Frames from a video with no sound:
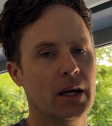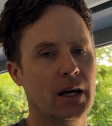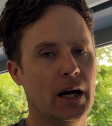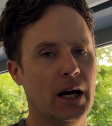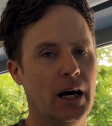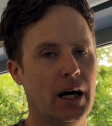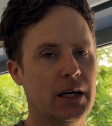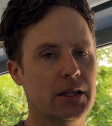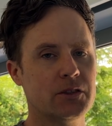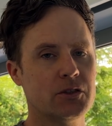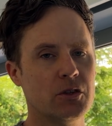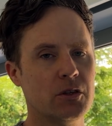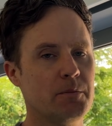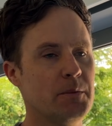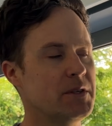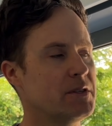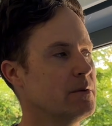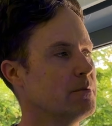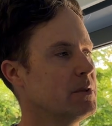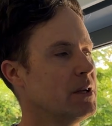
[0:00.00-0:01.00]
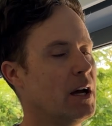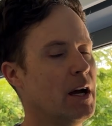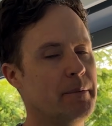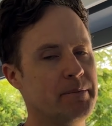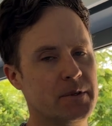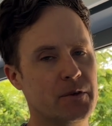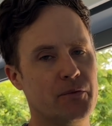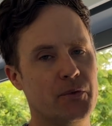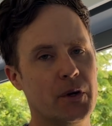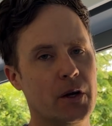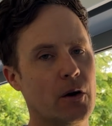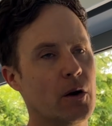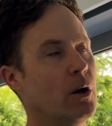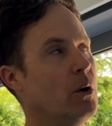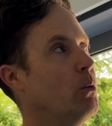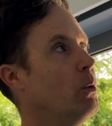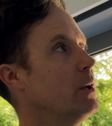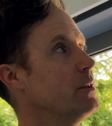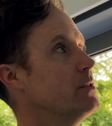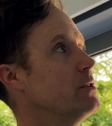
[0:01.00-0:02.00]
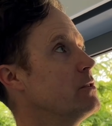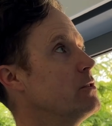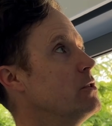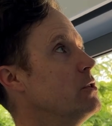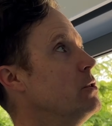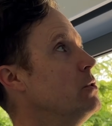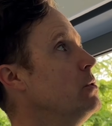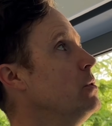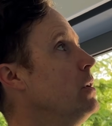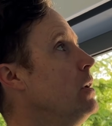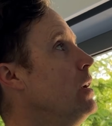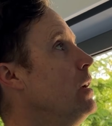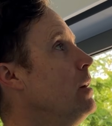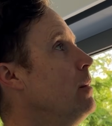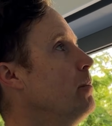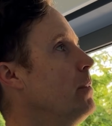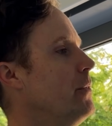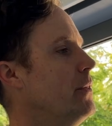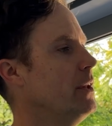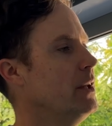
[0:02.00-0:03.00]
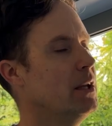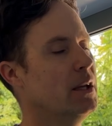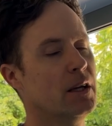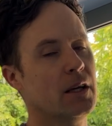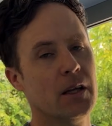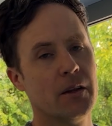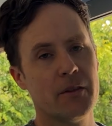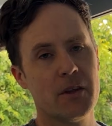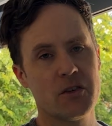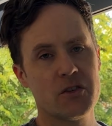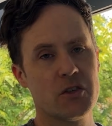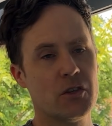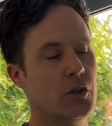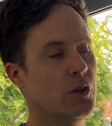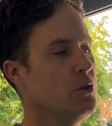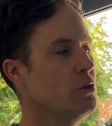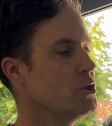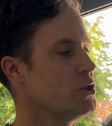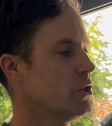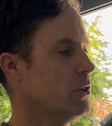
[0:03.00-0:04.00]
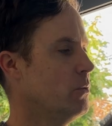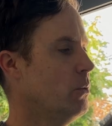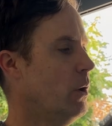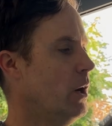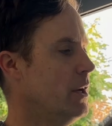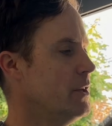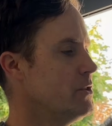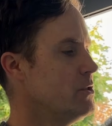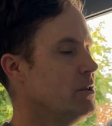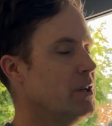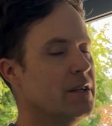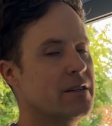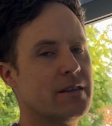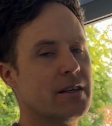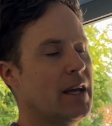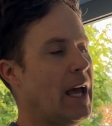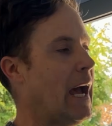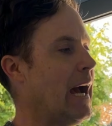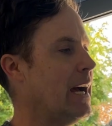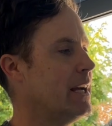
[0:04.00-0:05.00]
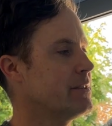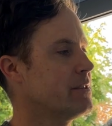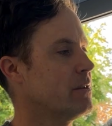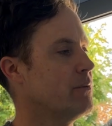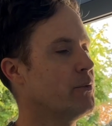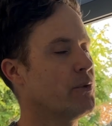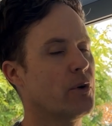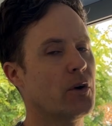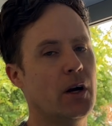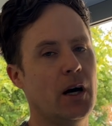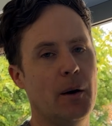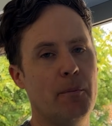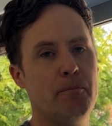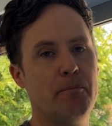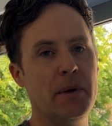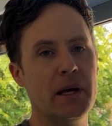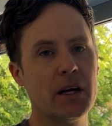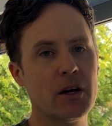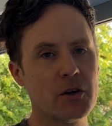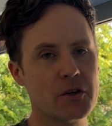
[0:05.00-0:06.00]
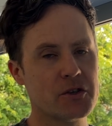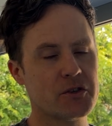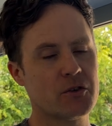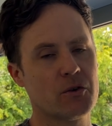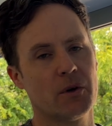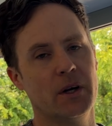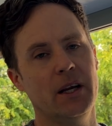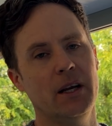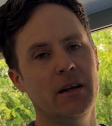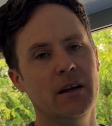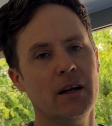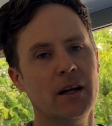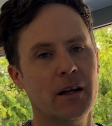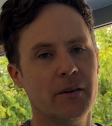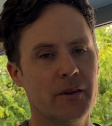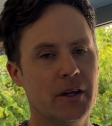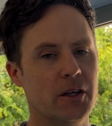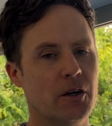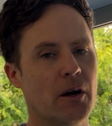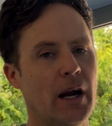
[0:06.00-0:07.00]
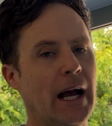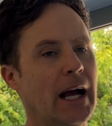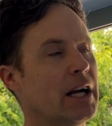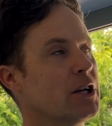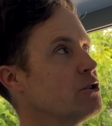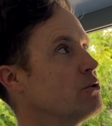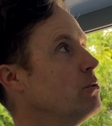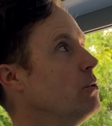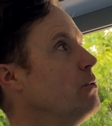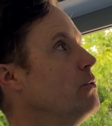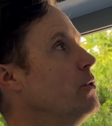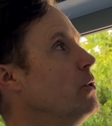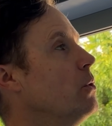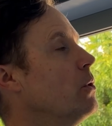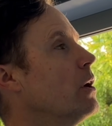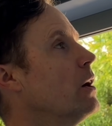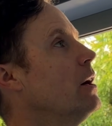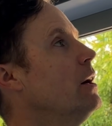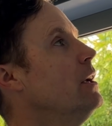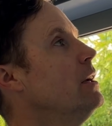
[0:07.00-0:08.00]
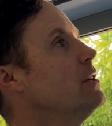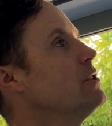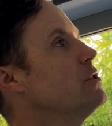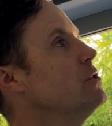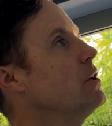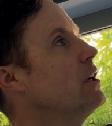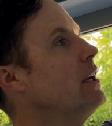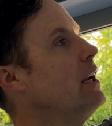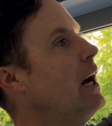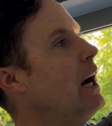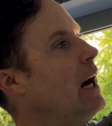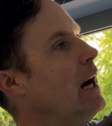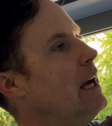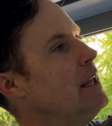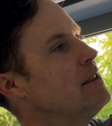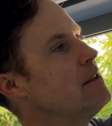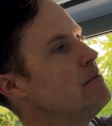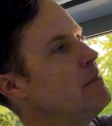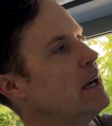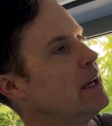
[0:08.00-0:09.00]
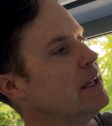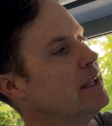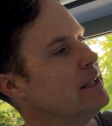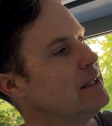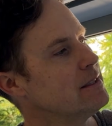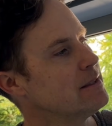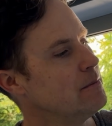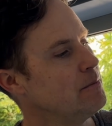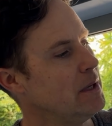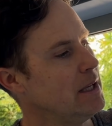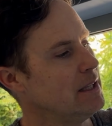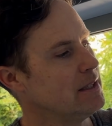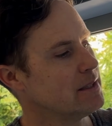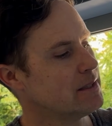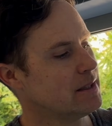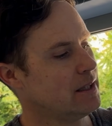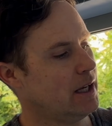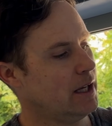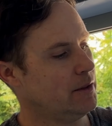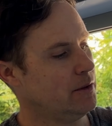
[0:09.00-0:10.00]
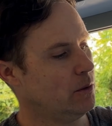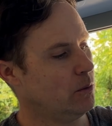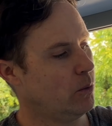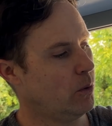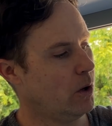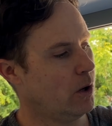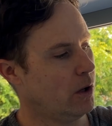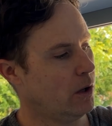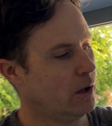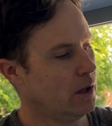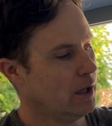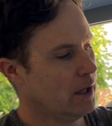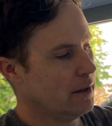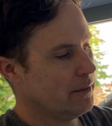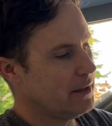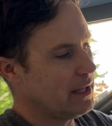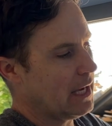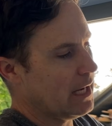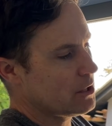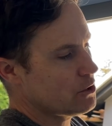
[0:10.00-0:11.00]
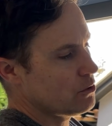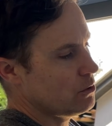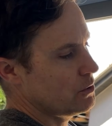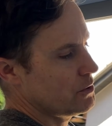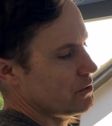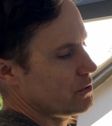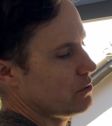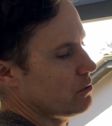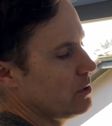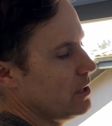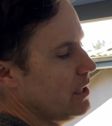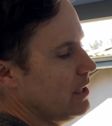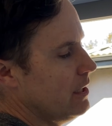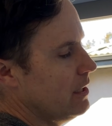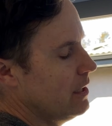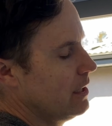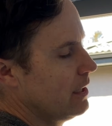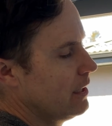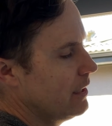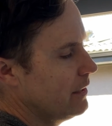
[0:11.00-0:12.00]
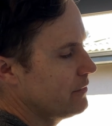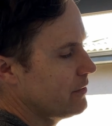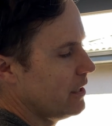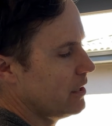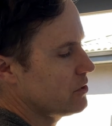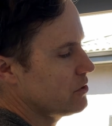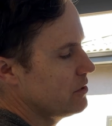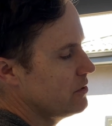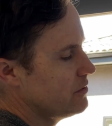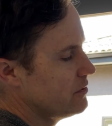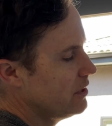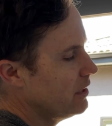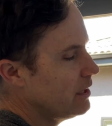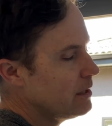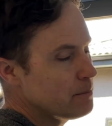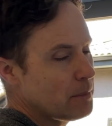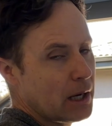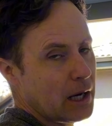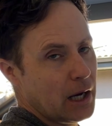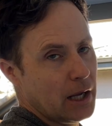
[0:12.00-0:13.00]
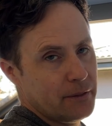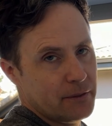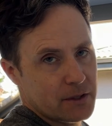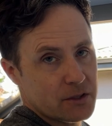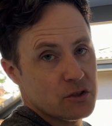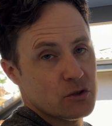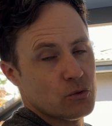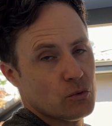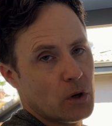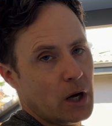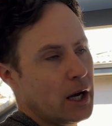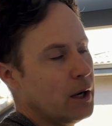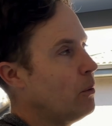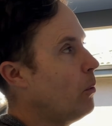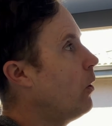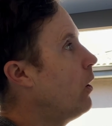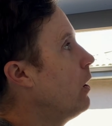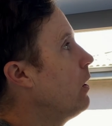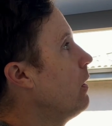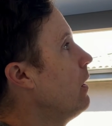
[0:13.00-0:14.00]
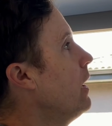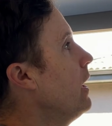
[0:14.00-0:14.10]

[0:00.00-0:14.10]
It took me some time to figure out what to do, but the solution was you need to ask for a bigger screen than your actual door so you can hide the mechanism inside the wall. The actual screen is actually sitting behind this drywall,